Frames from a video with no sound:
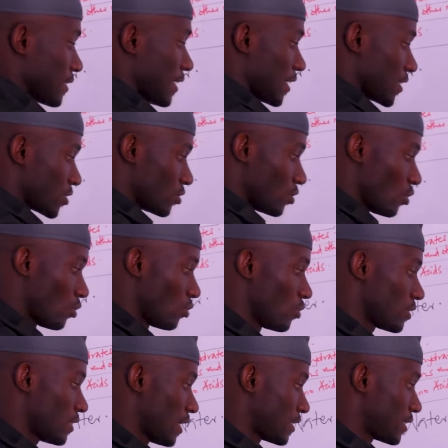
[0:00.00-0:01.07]
just
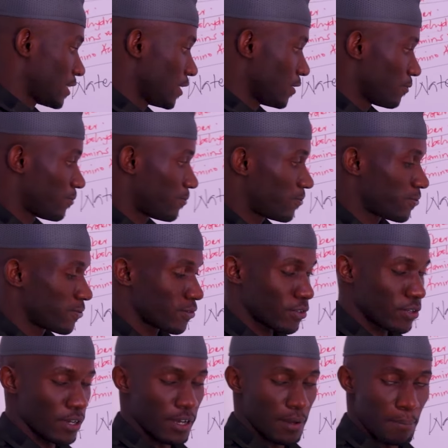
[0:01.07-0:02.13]
know that if
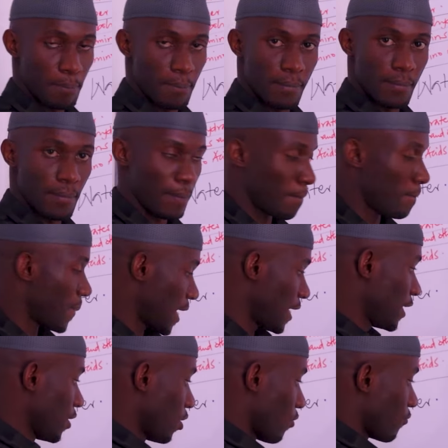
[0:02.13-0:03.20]

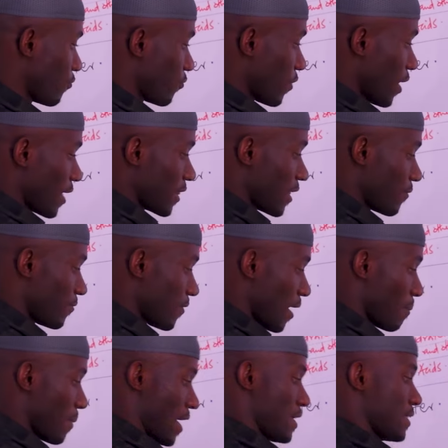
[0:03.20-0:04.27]
many of other
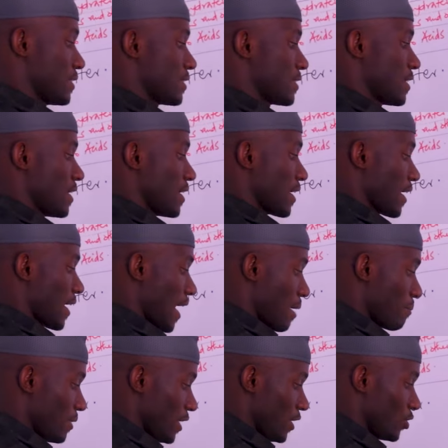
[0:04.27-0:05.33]
farmers
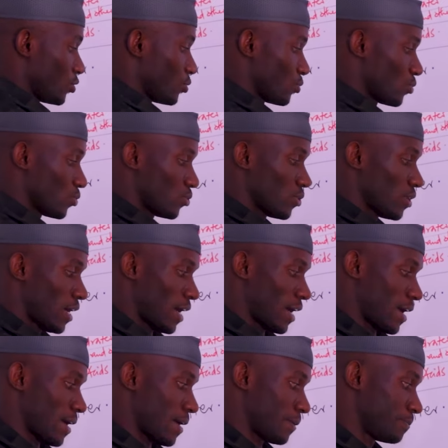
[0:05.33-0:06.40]
come into
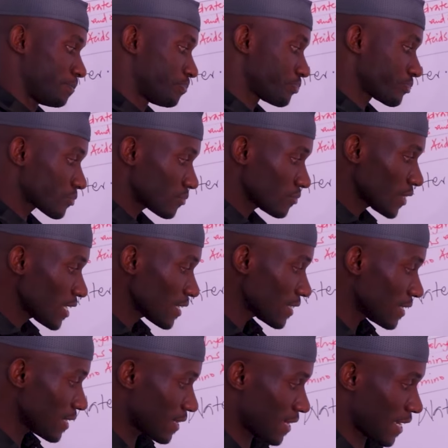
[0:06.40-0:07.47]

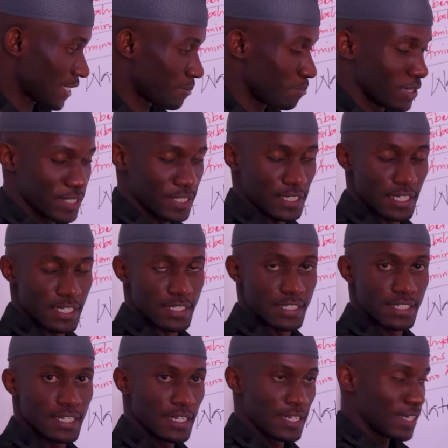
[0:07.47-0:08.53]
that business,
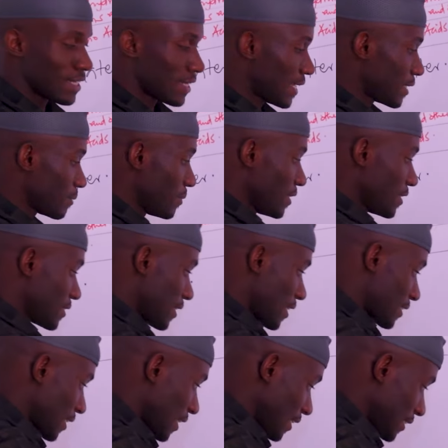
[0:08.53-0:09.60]
that means
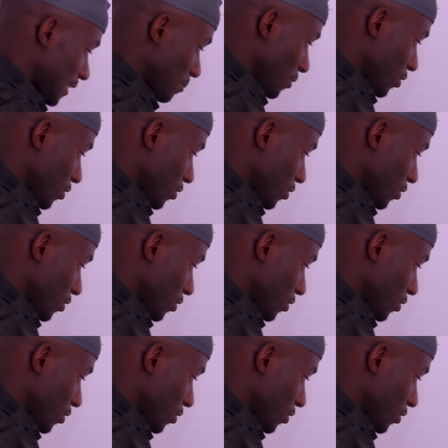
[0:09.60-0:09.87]
that 80